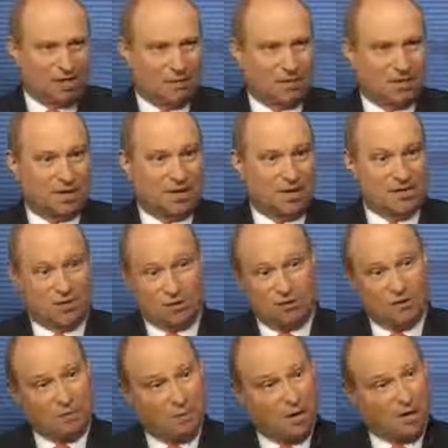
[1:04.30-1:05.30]
typically. So
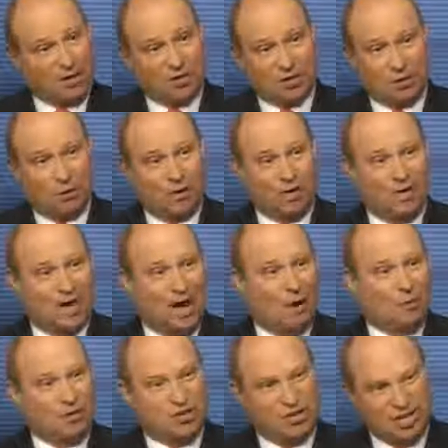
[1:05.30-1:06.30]
if the market's going
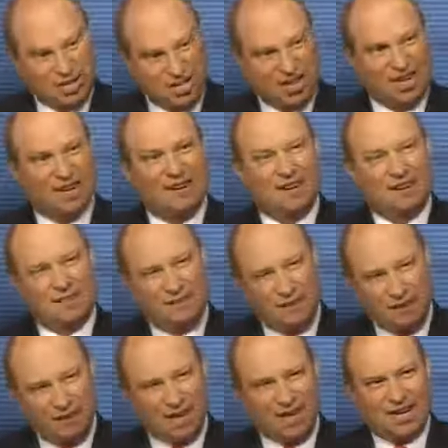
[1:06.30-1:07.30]
down, we should see
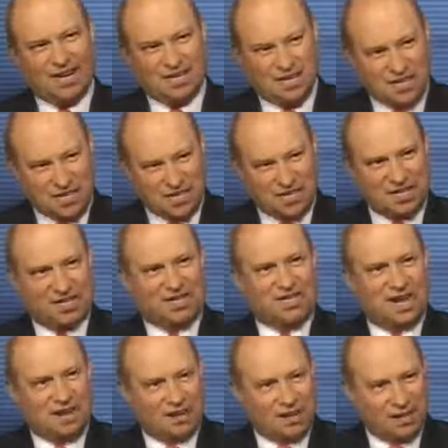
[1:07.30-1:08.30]
fairly consistent
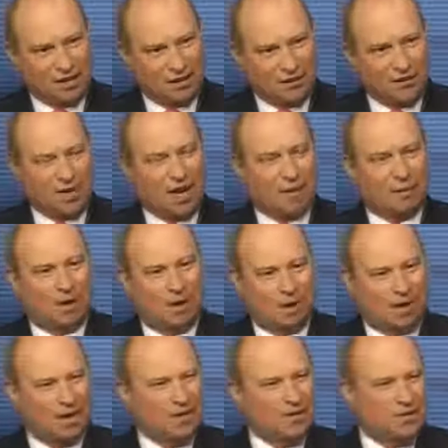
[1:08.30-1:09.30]
selling through that
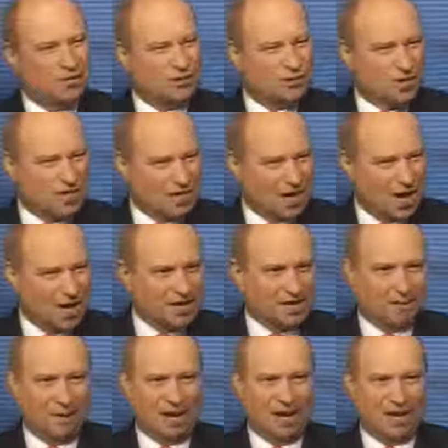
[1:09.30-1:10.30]
market. And certain size
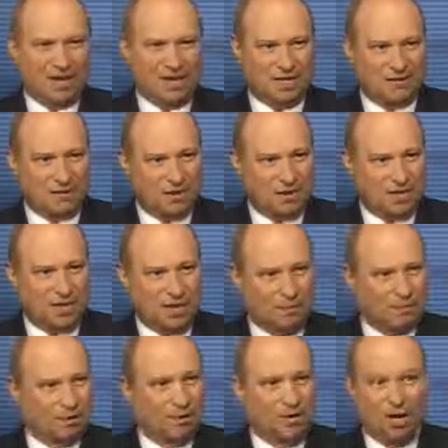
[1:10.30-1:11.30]
of bodies, for
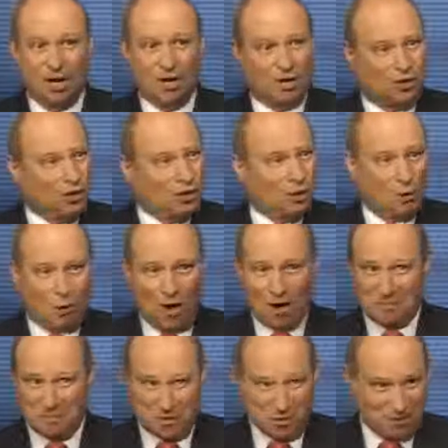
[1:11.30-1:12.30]
example, you don't want
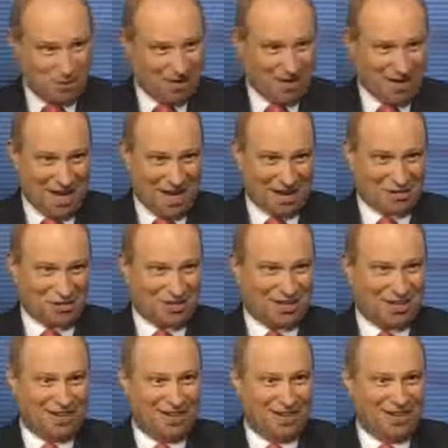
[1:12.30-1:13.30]
them too big,
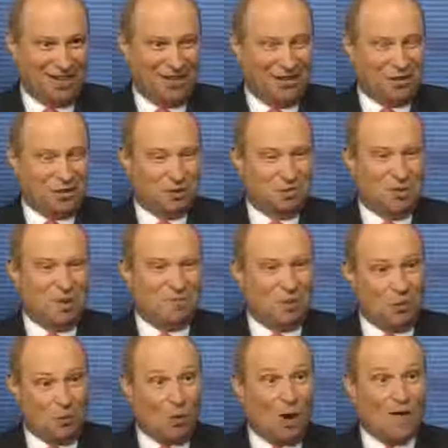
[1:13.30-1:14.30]
actually. You know,
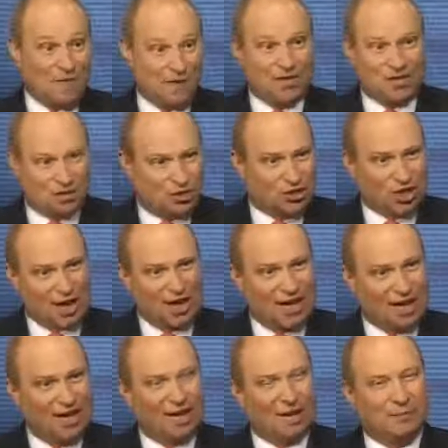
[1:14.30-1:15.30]
people want these
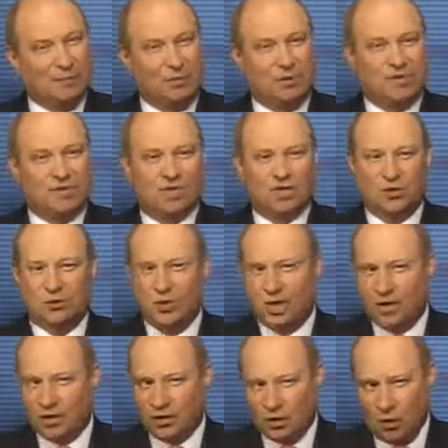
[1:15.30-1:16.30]
gigantic moves, and
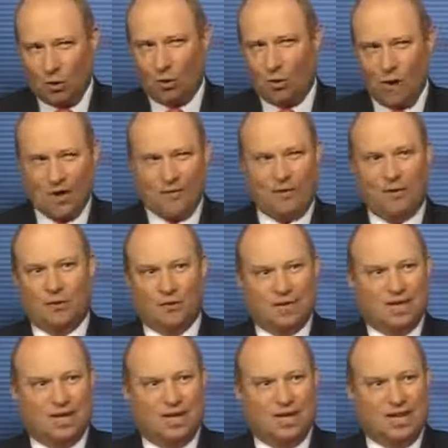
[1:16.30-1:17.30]
you don't want
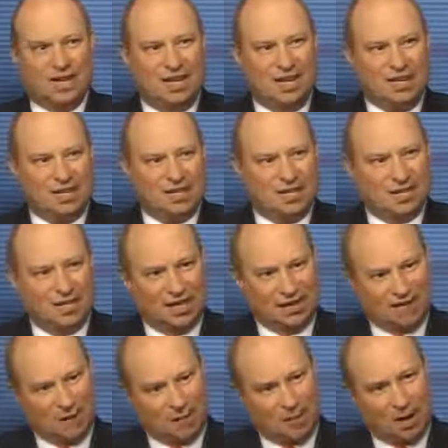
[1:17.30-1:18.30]
those instantly.
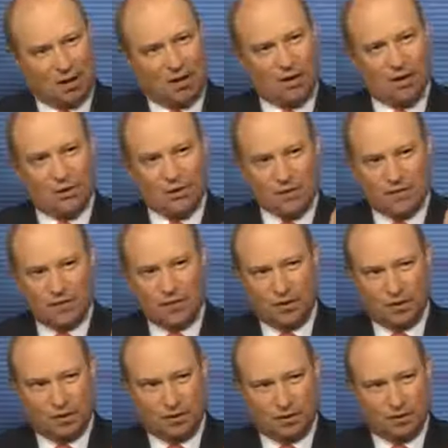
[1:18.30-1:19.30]
If a market goes
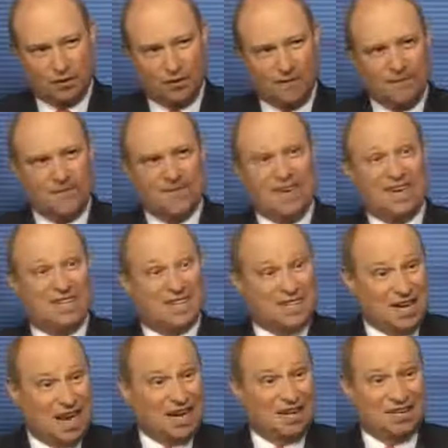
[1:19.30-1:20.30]
vertical, it's
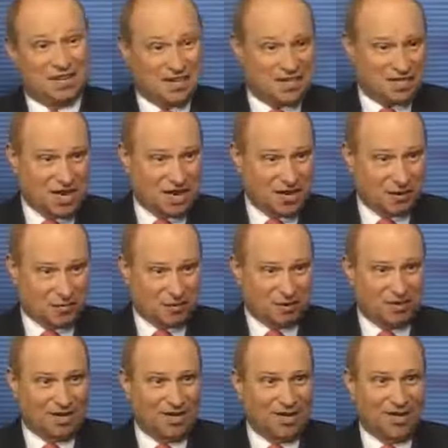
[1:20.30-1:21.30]
not sustainable.
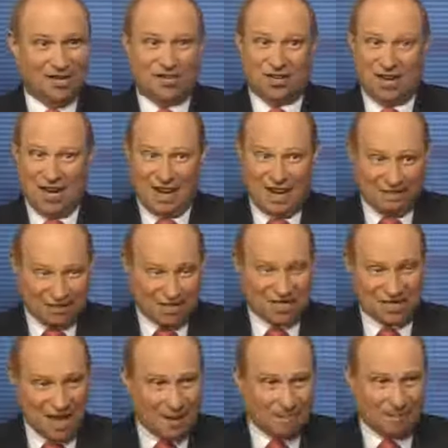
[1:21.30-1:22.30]
It's going to have to
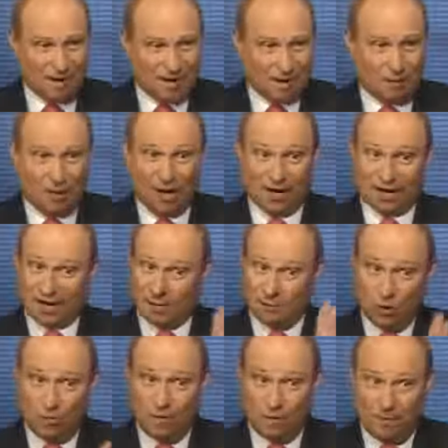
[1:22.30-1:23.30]
stop and take a breath. It can
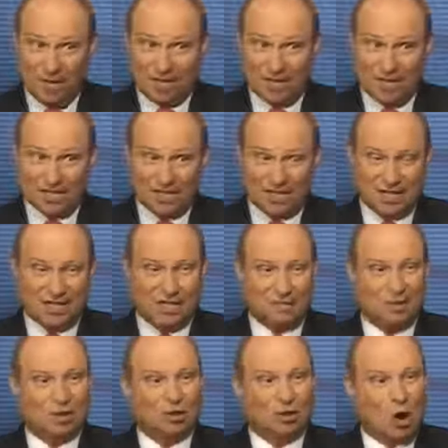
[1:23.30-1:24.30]
move a big distance,
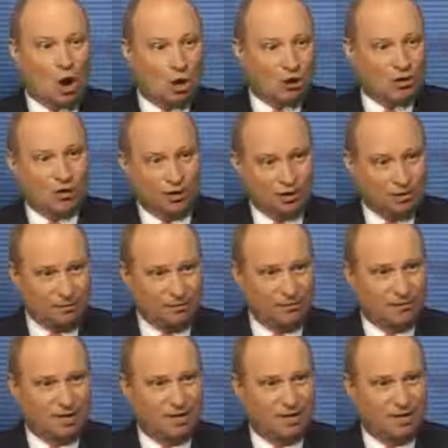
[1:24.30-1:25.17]
but long term,